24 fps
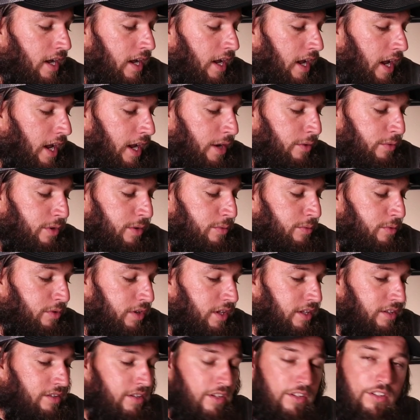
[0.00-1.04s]
and we will
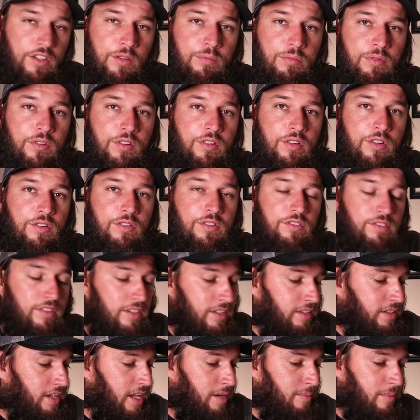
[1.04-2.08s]
continue
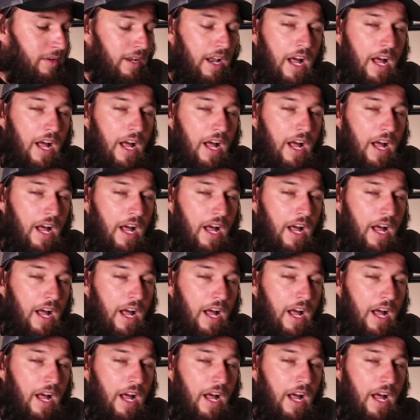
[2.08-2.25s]
producing them.